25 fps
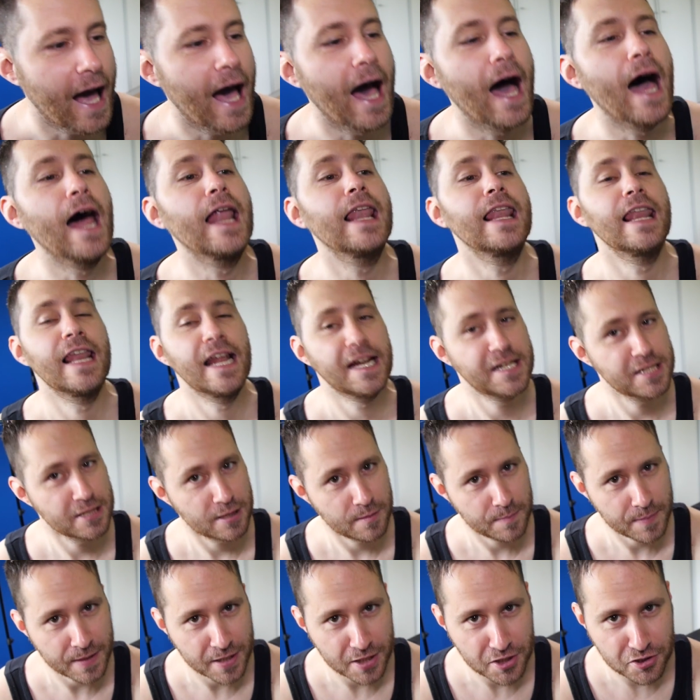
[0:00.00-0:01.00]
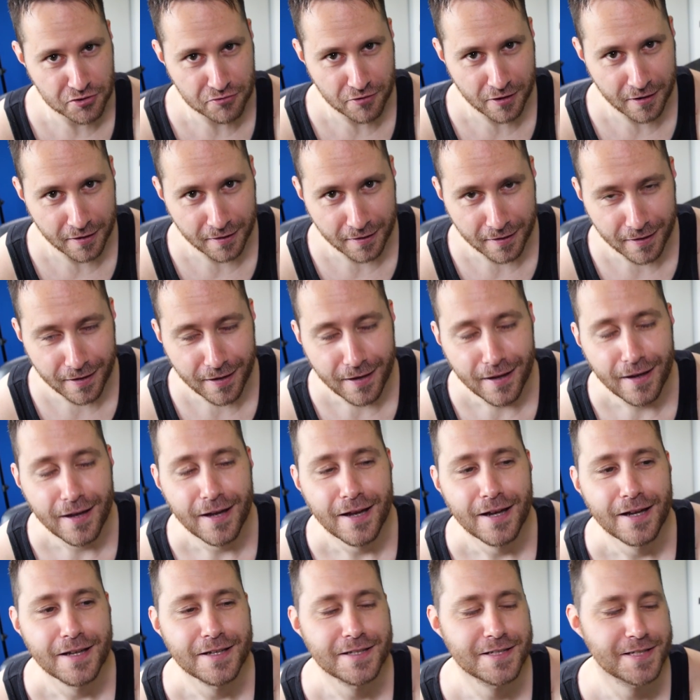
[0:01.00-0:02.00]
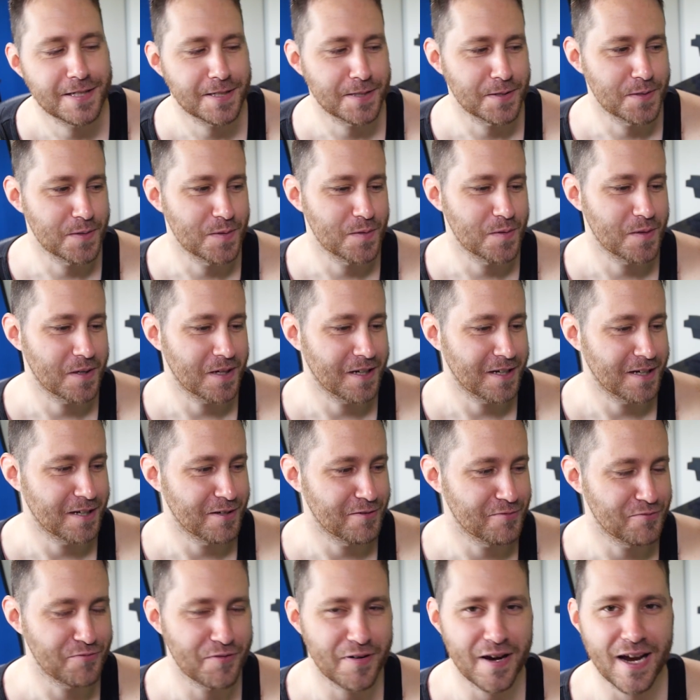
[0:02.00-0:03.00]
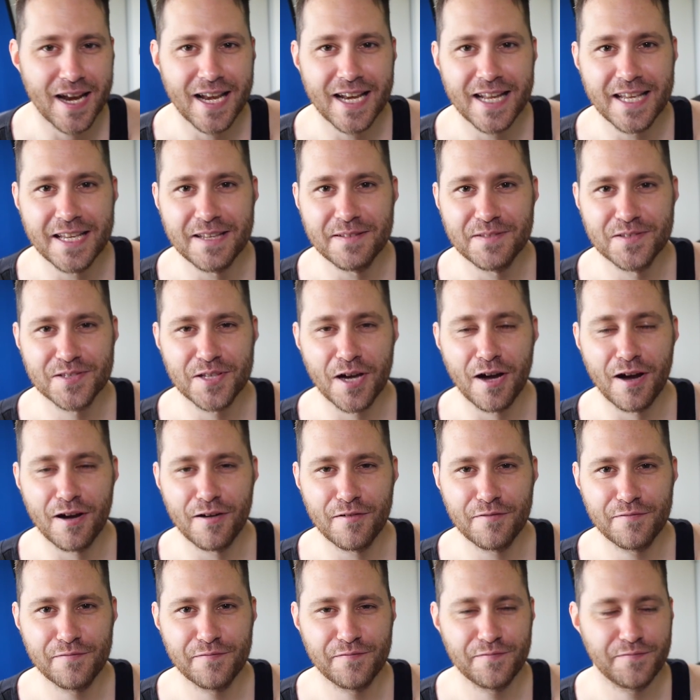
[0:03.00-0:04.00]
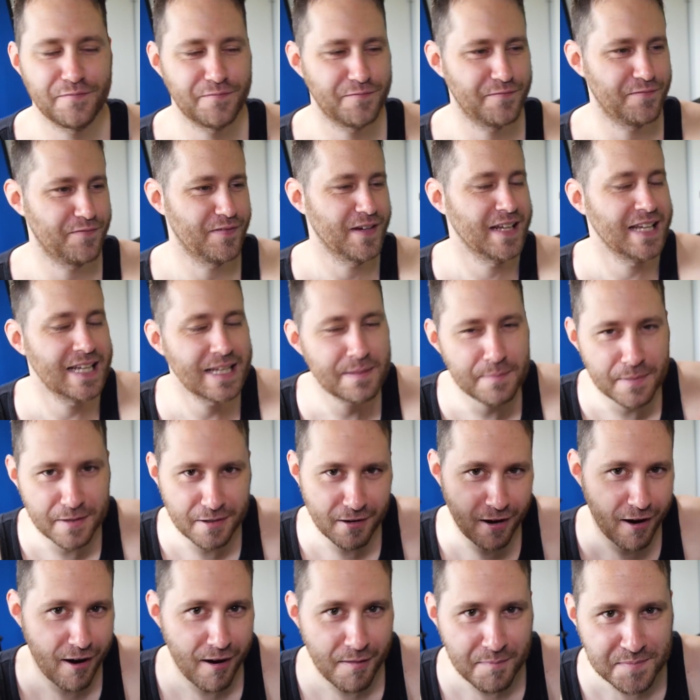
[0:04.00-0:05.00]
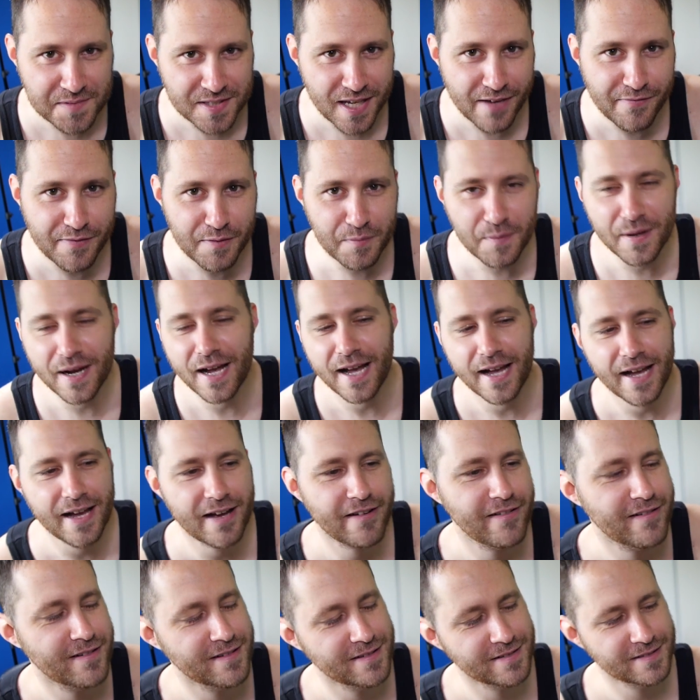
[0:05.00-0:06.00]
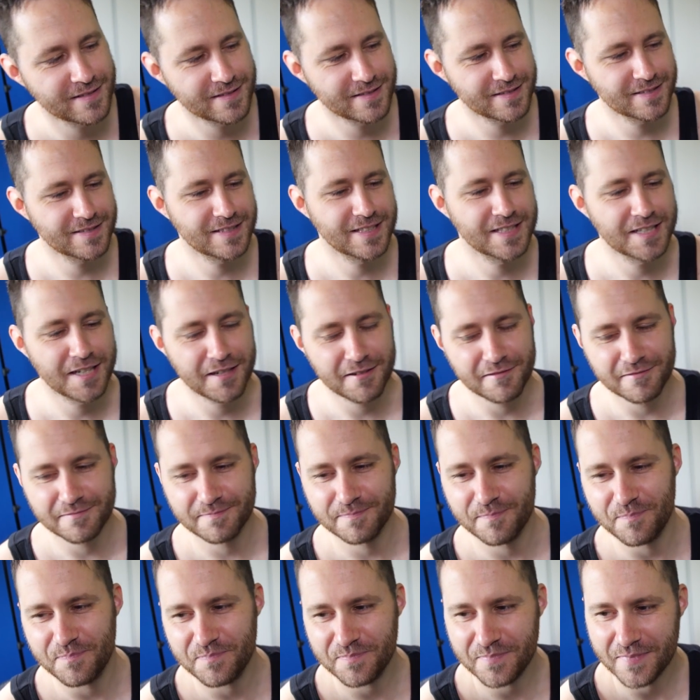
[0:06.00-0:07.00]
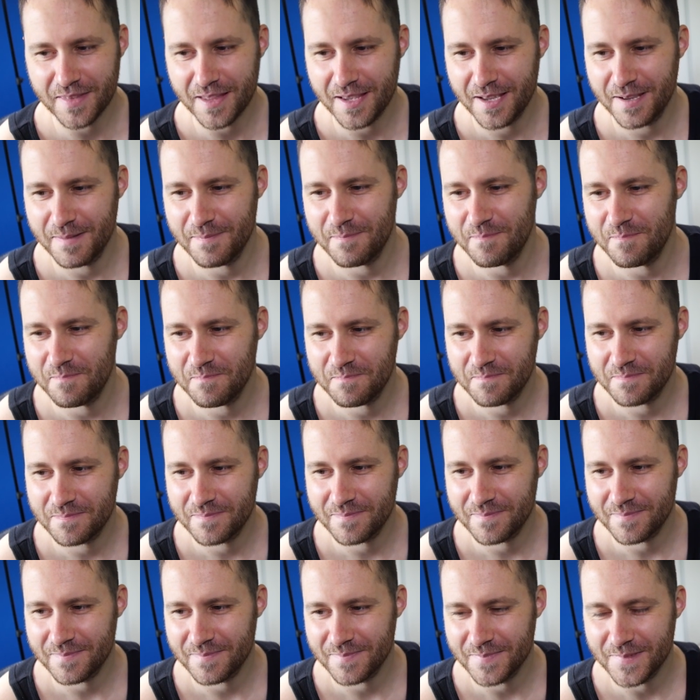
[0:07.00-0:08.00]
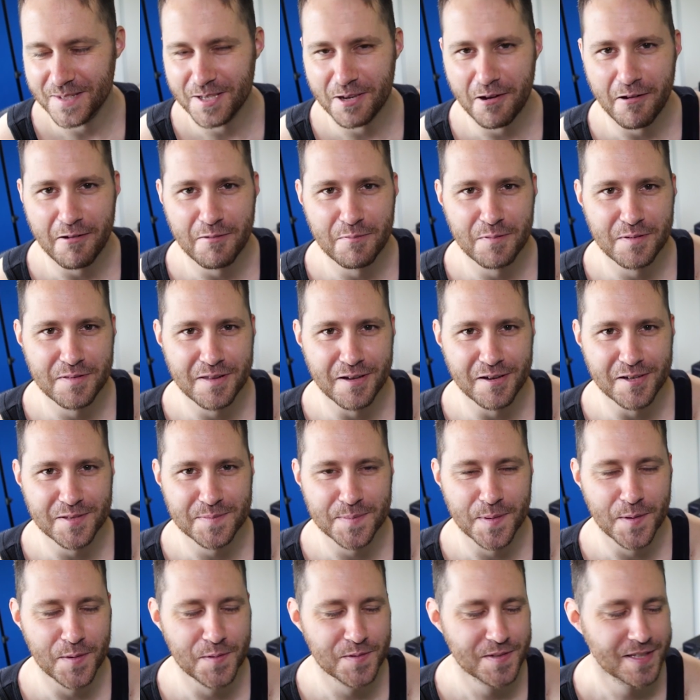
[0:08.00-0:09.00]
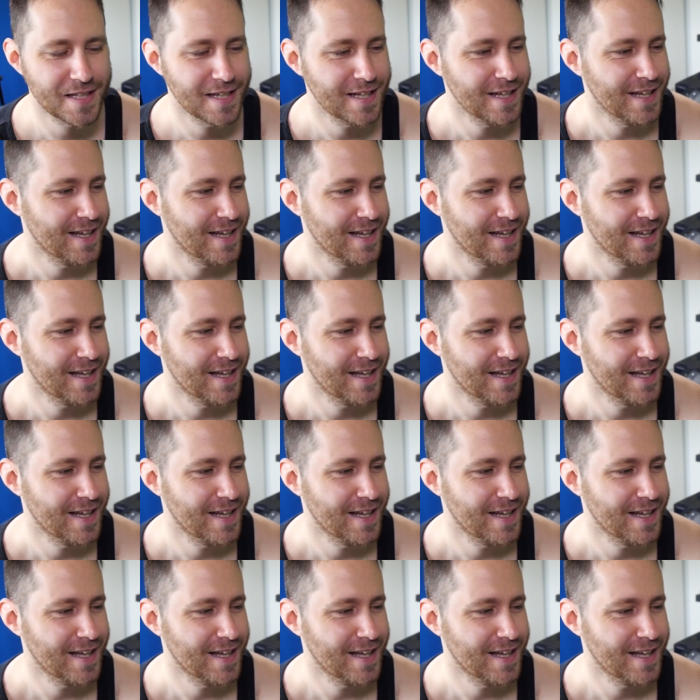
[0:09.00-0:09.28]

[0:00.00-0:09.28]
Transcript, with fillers: a little bit drunk to uh, really start flinging my arms everywhere and, you know, going with it, I suppose.